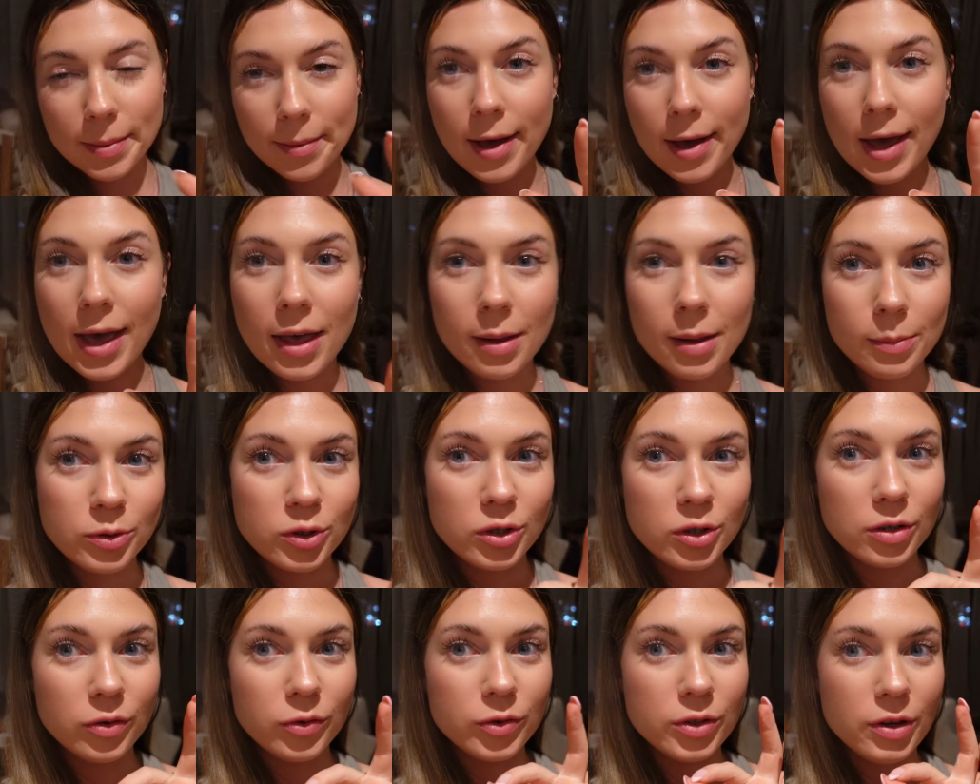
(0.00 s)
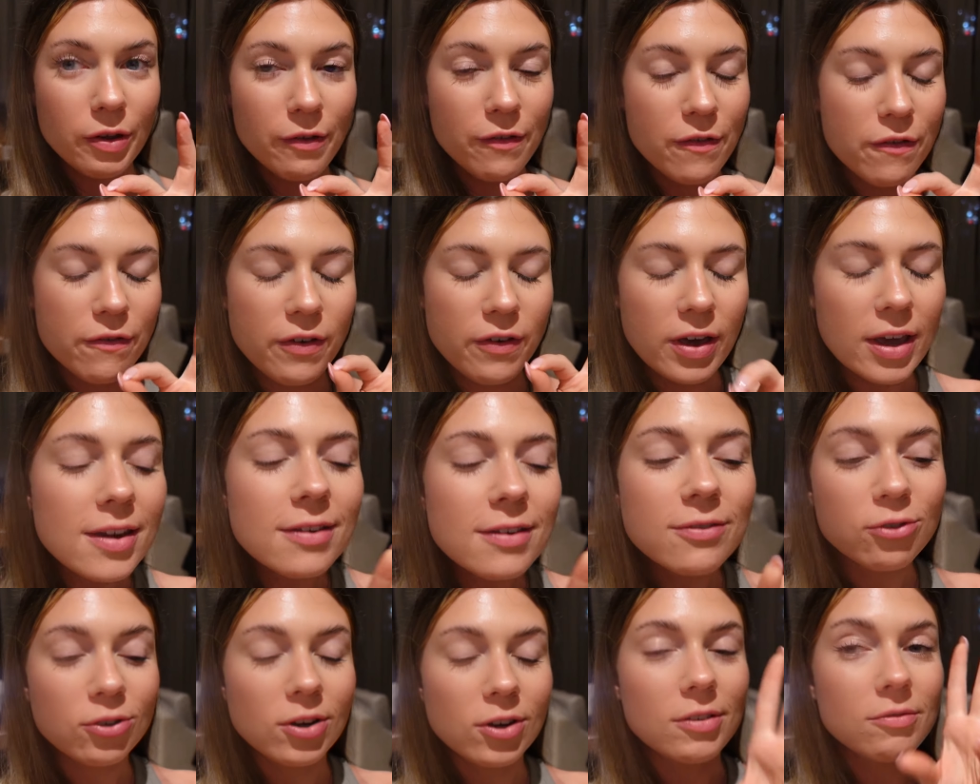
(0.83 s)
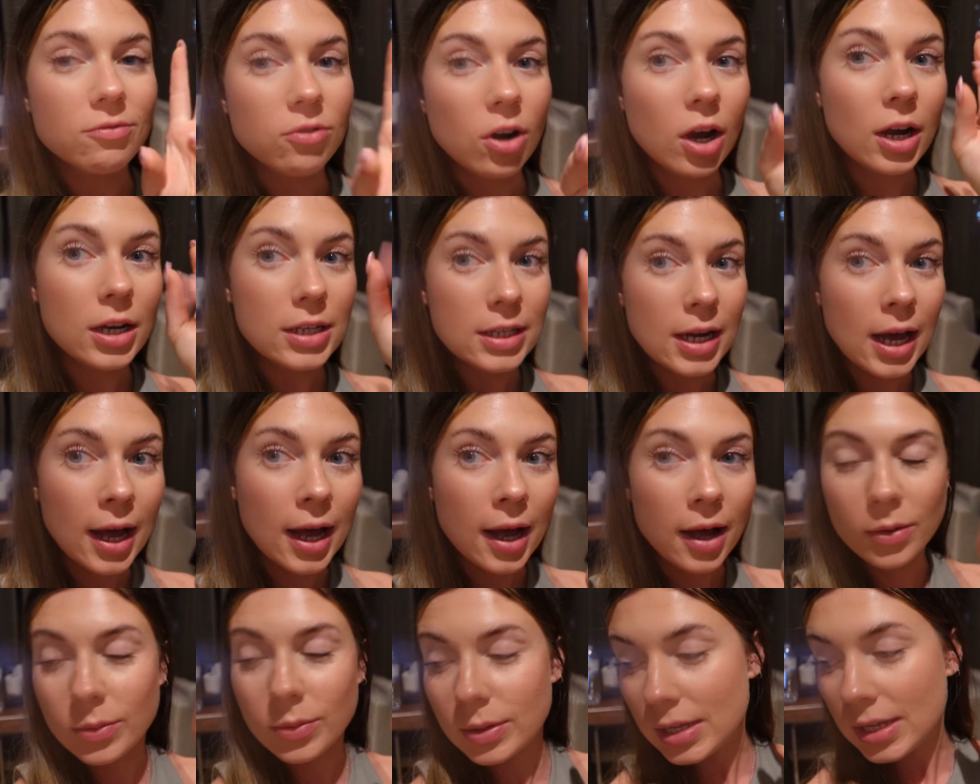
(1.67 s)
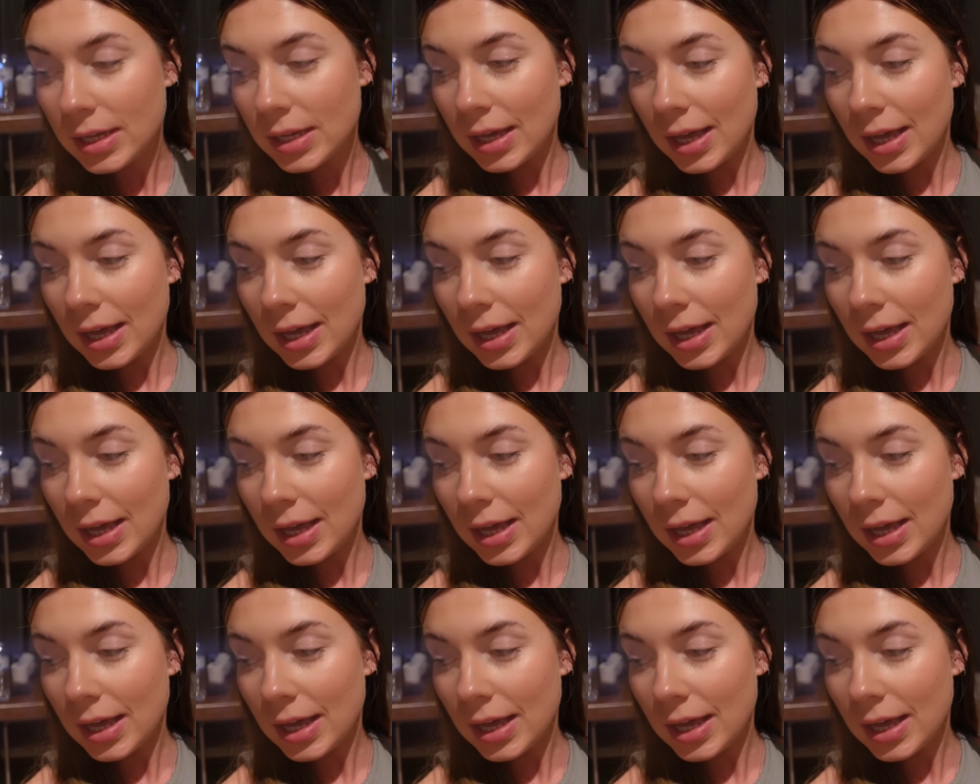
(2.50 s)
my absolute favorite right now,